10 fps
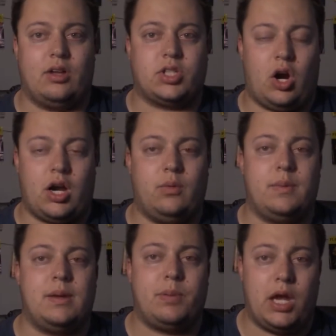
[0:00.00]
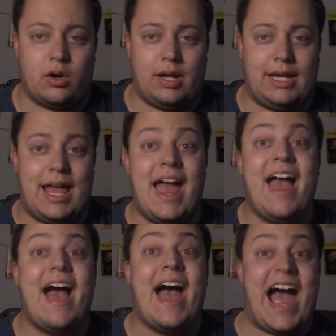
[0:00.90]
Altaria will be appearing
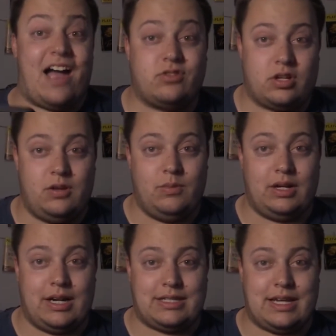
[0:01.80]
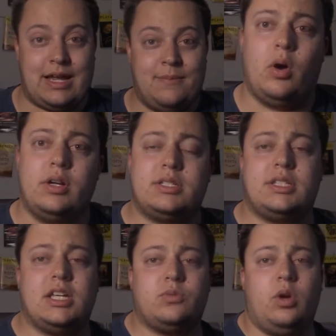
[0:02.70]
after Community Day.
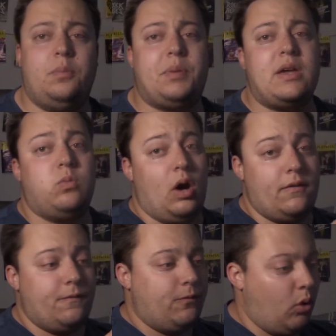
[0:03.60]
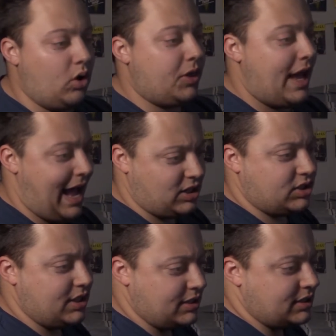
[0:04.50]
Bonuses will be one-fourth
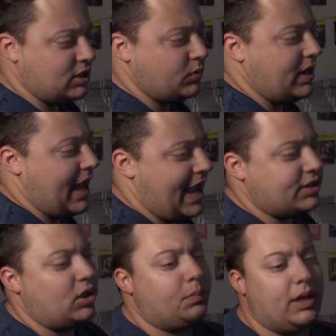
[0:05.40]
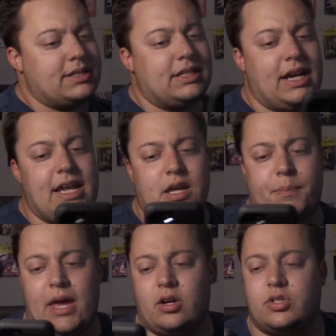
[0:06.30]
hatch distance when eggs are placed in an
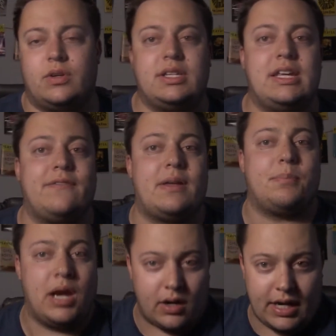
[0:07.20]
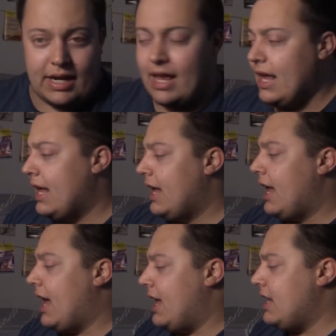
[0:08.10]
incubator during the event period,
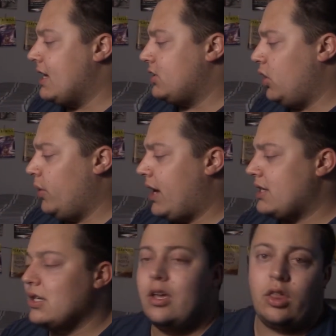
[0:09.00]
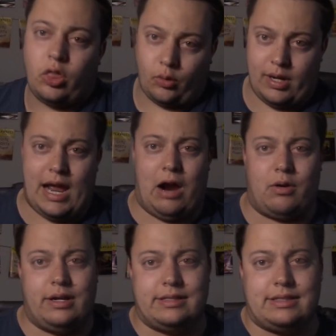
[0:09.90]
and as always,
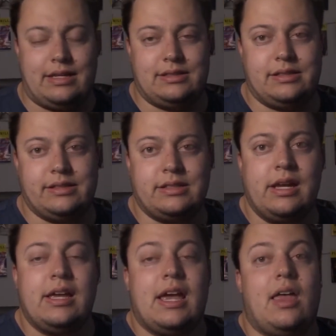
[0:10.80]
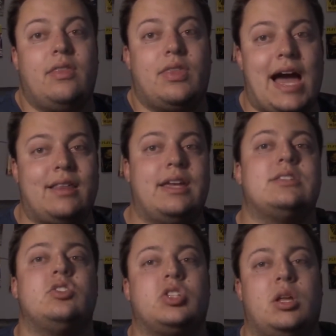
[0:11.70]
three-hour incenses. And that,
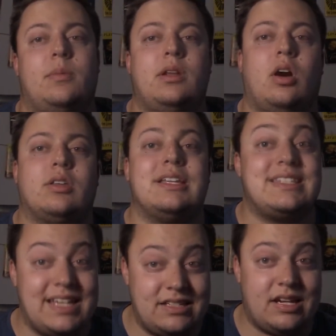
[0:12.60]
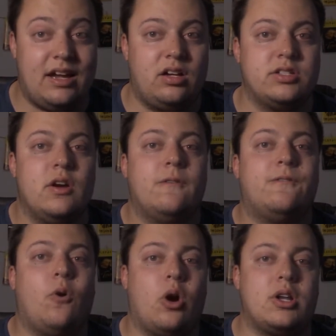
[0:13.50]
ladies and gentlemen, are the details
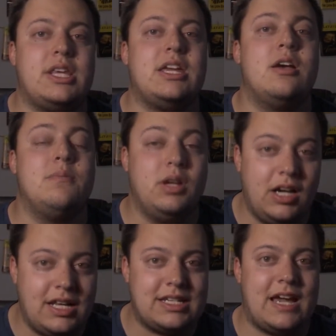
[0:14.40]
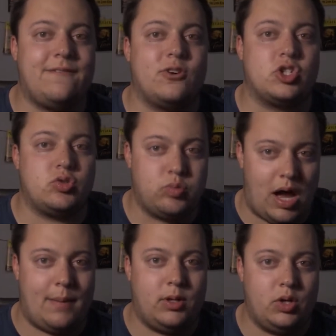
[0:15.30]
for the Community Day for
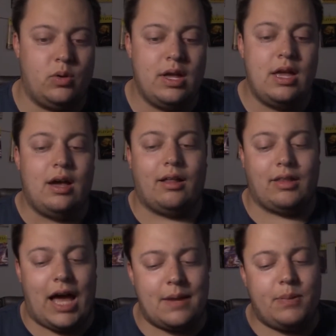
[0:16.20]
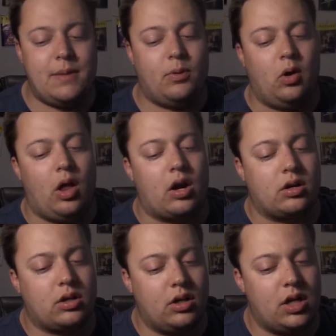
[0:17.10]
Swablu. A lot of people
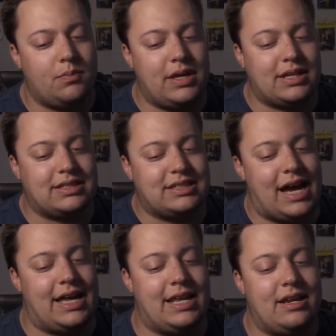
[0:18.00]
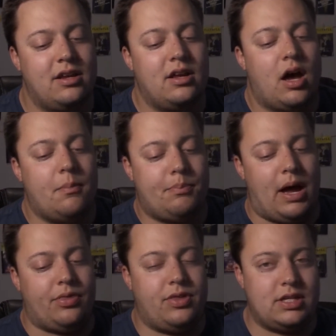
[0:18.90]
are going to be excited
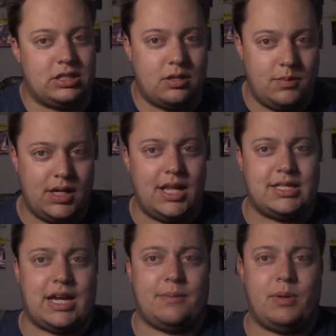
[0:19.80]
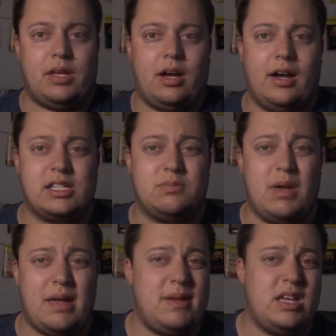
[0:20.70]
about this community day because
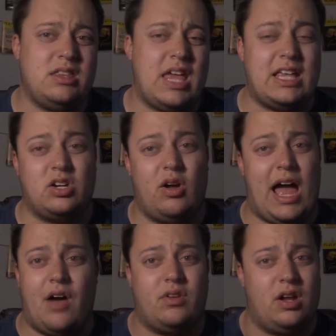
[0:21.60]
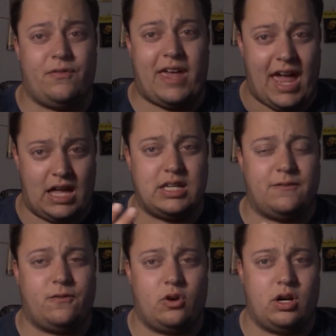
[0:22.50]
maybe they don't have enough
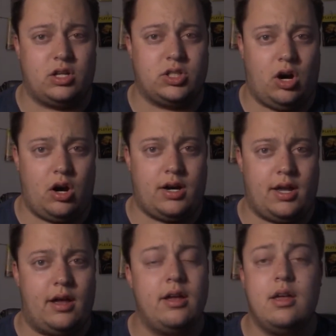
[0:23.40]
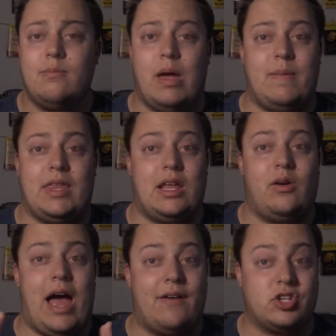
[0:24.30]
candy for an Altaria. Maybe they
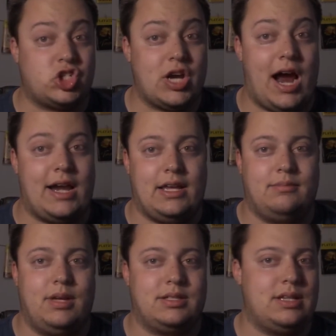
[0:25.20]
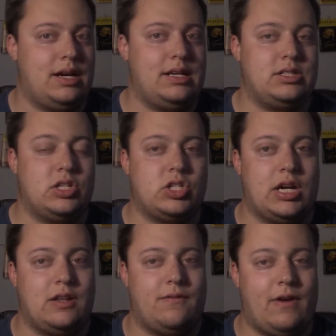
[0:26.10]
don't have a shiny. It's not an easy
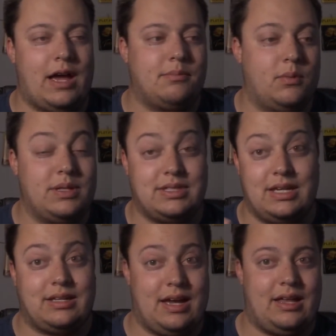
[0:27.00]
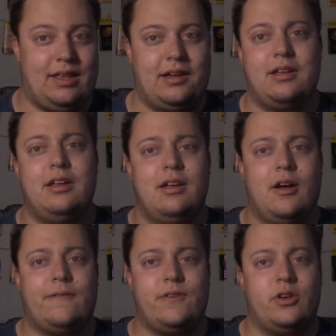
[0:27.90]
shiny to find, but we did get like
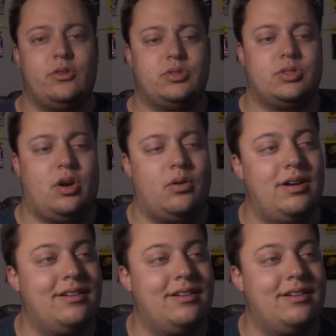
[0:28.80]
a few. So,